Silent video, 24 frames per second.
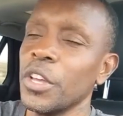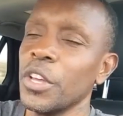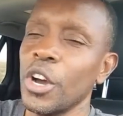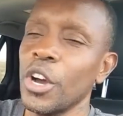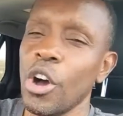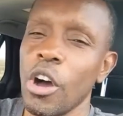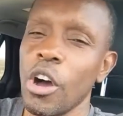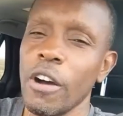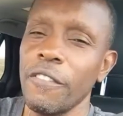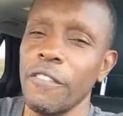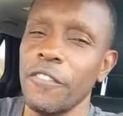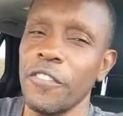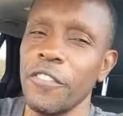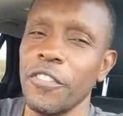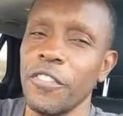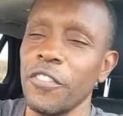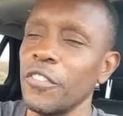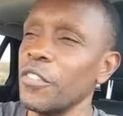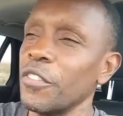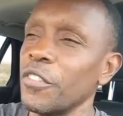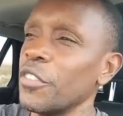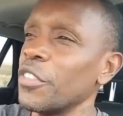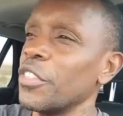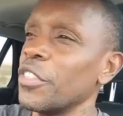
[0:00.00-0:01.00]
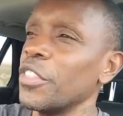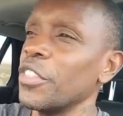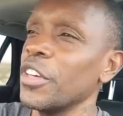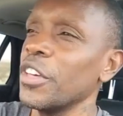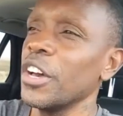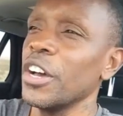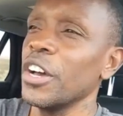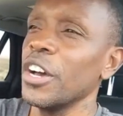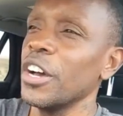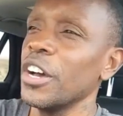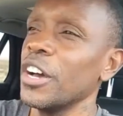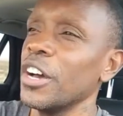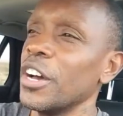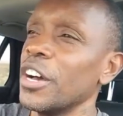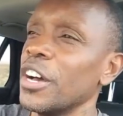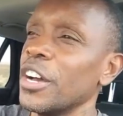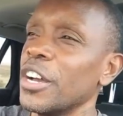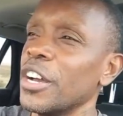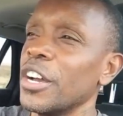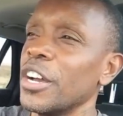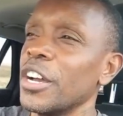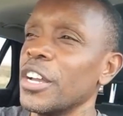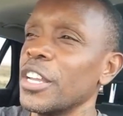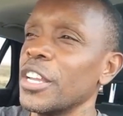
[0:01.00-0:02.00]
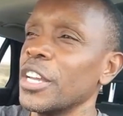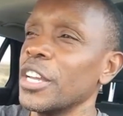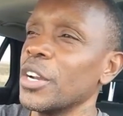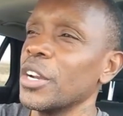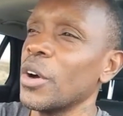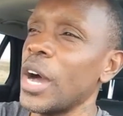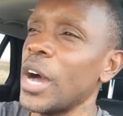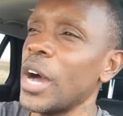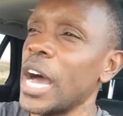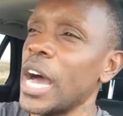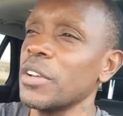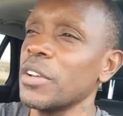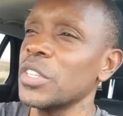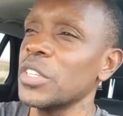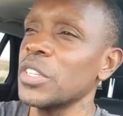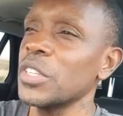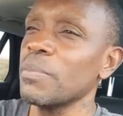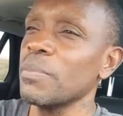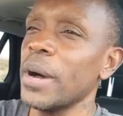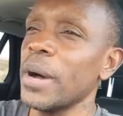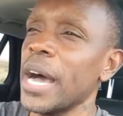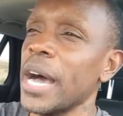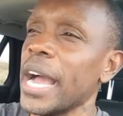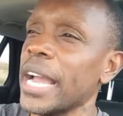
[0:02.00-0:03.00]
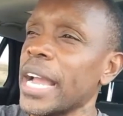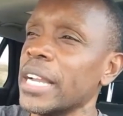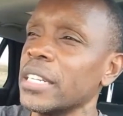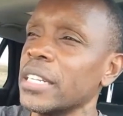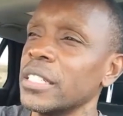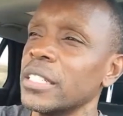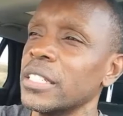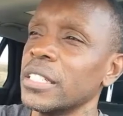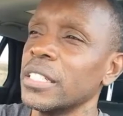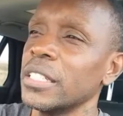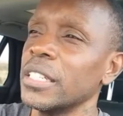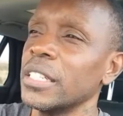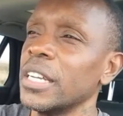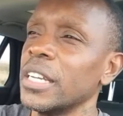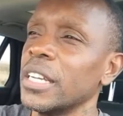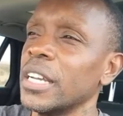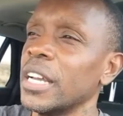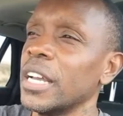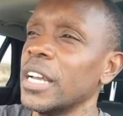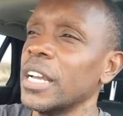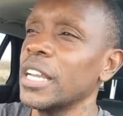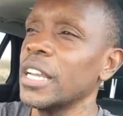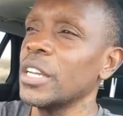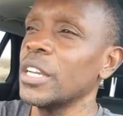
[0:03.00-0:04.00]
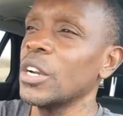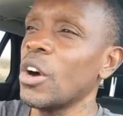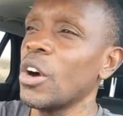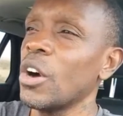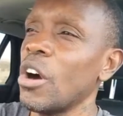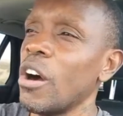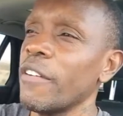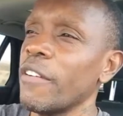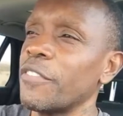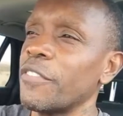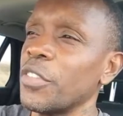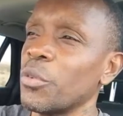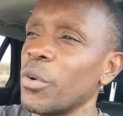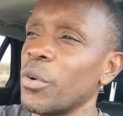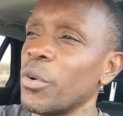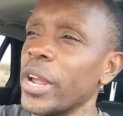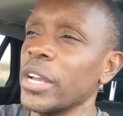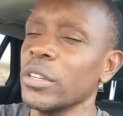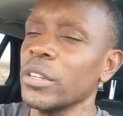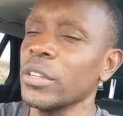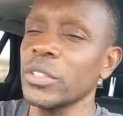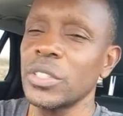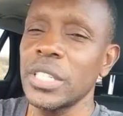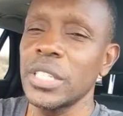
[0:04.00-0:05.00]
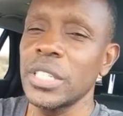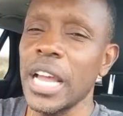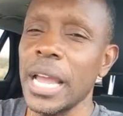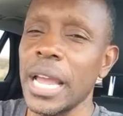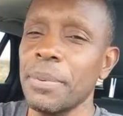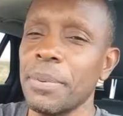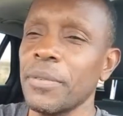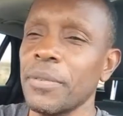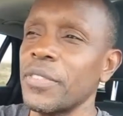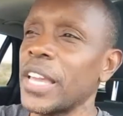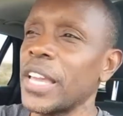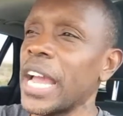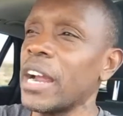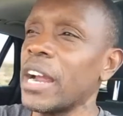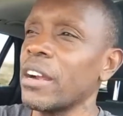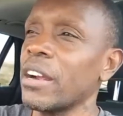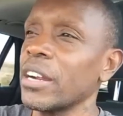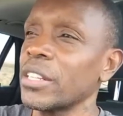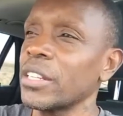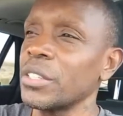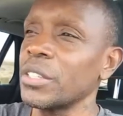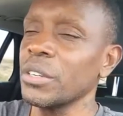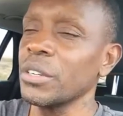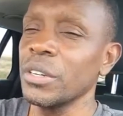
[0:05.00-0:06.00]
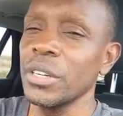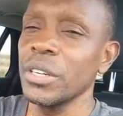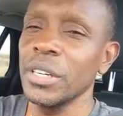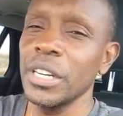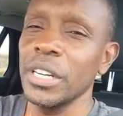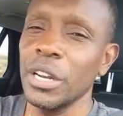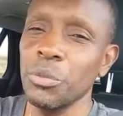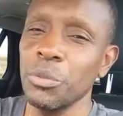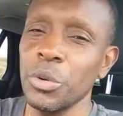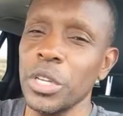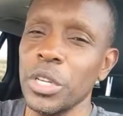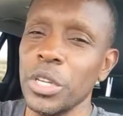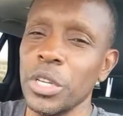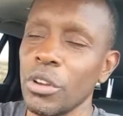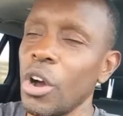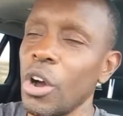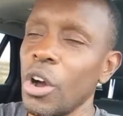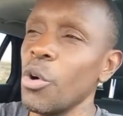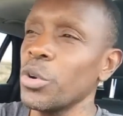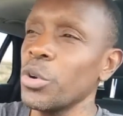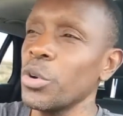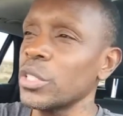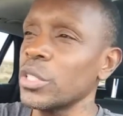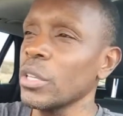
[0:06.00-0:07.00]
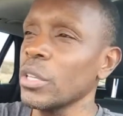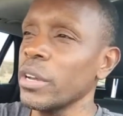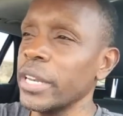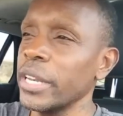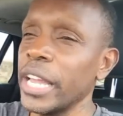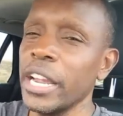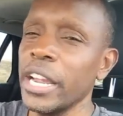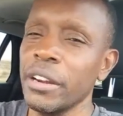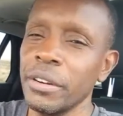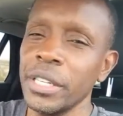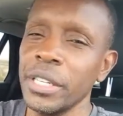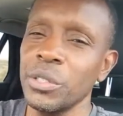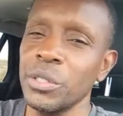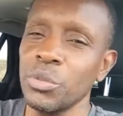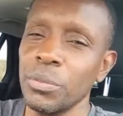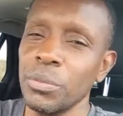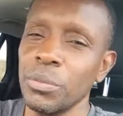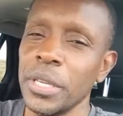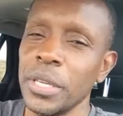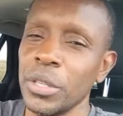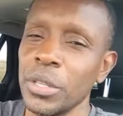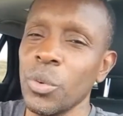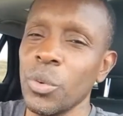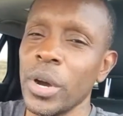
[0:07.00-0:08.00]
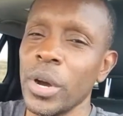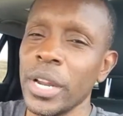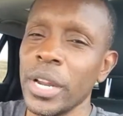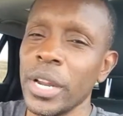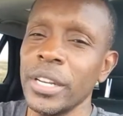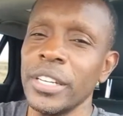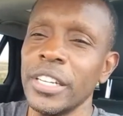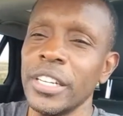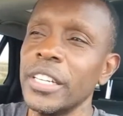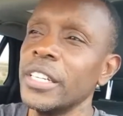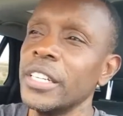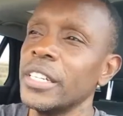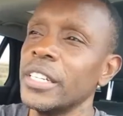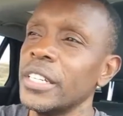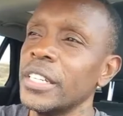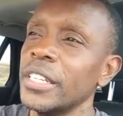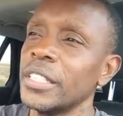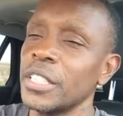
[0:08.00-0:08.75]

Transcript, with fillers: off the you know out of his mind you know off the rails type of character and we always thought Aries would be the one okay.